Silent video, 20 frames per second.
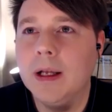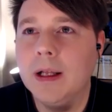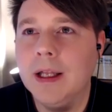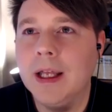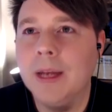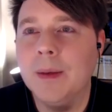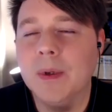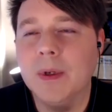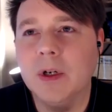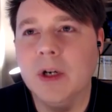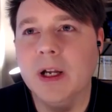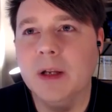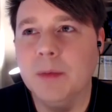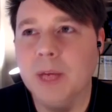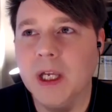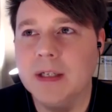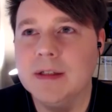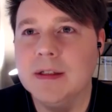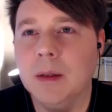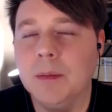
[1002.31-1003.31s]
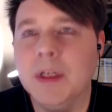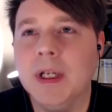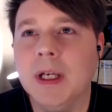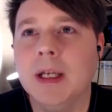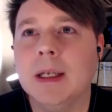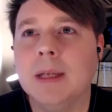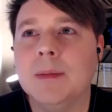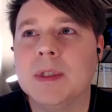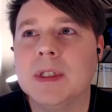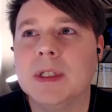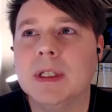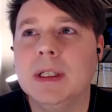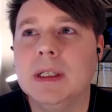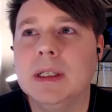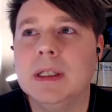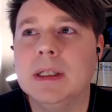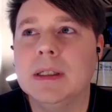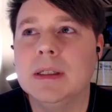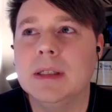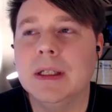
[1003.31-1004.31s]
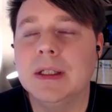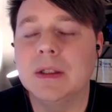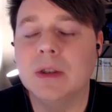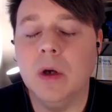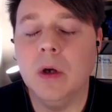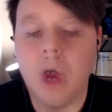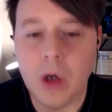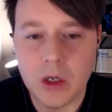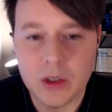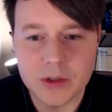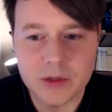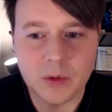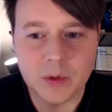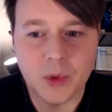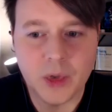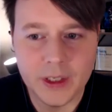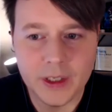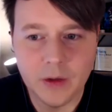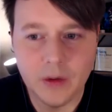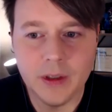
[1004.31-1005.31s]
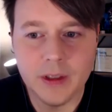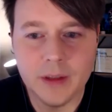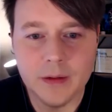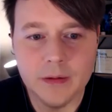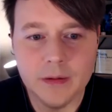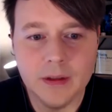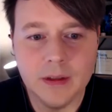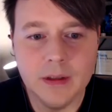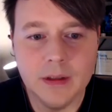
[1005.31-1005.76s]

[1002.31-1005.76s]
claim Craig makes sometimes is its causal priority.